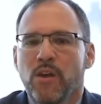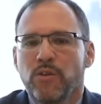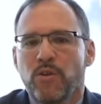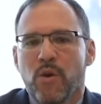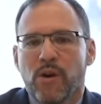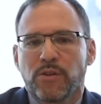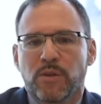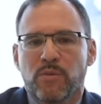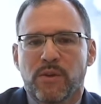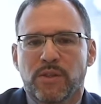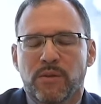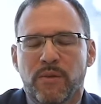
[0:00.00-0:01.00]
You also
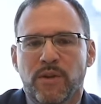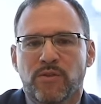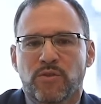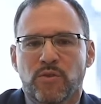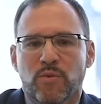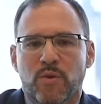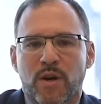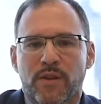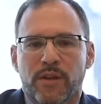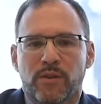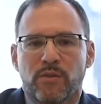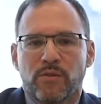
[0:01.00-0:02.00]
want to make sure
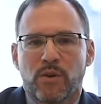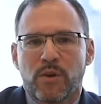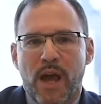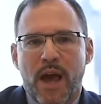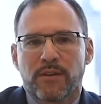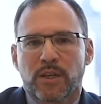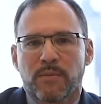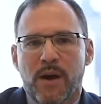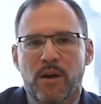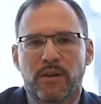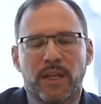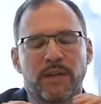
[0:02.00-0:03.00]
that you don't ask
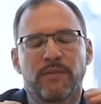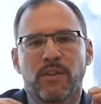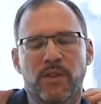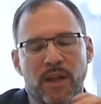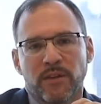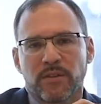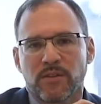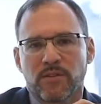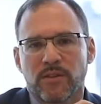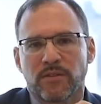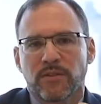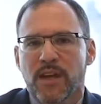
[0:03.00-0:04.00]
about even things such
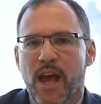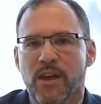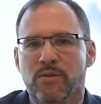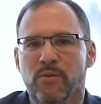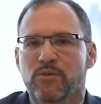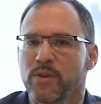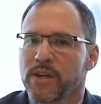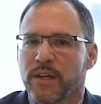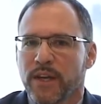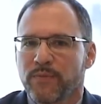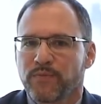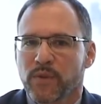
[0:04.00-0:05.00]
as casual
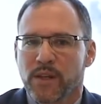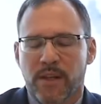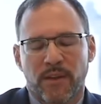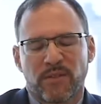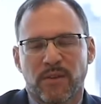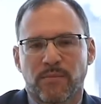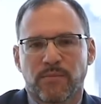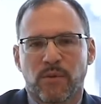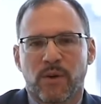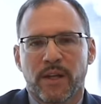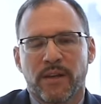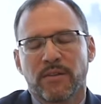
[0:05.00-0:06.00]
drinking, in case the
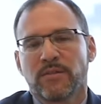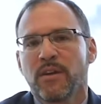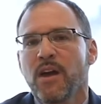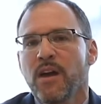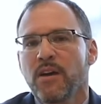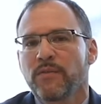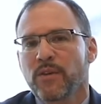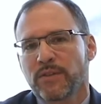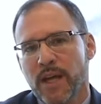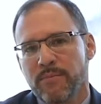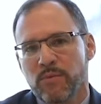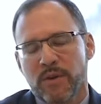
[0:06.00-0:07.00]
employee is, for
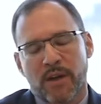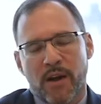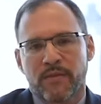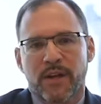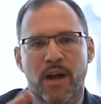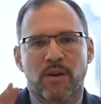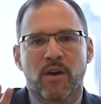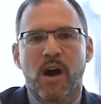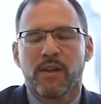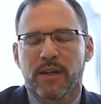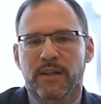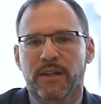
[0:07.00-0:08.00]
example, recovering
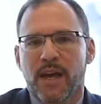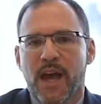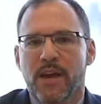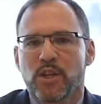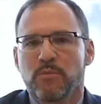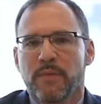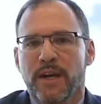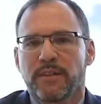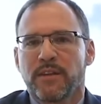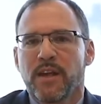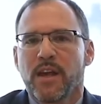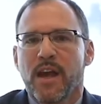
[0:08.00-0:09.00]
alcoholic, and you might
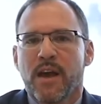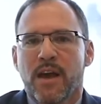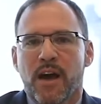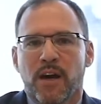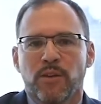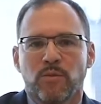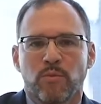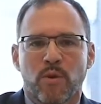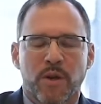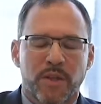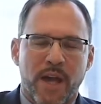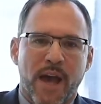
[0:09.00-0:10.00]

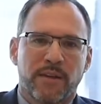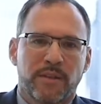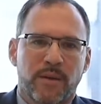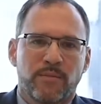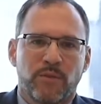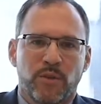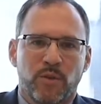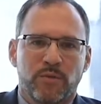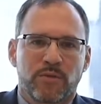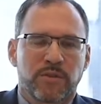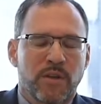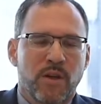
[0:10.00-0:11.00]
unknowingly ask them to
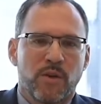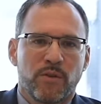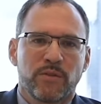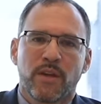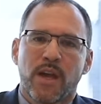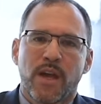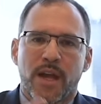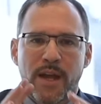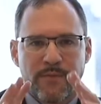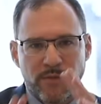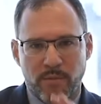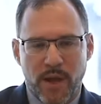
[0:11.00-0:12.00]
disclose
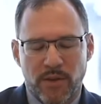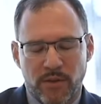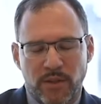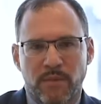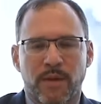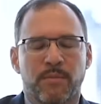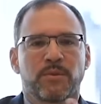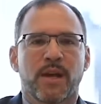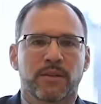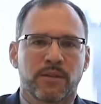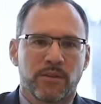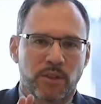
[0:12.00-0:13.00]
information about
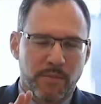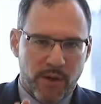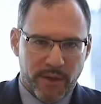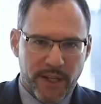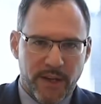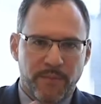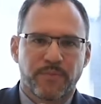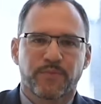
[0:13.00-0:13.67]
protected disability.